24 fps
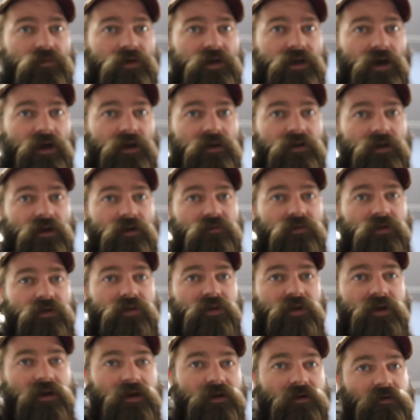we got
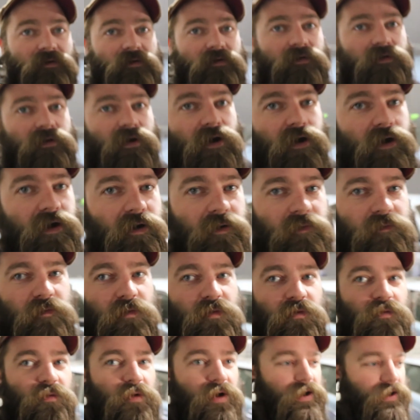everything um,
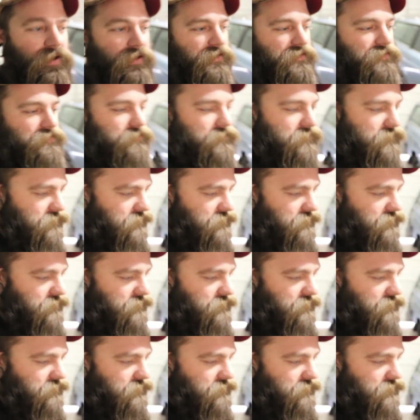ran.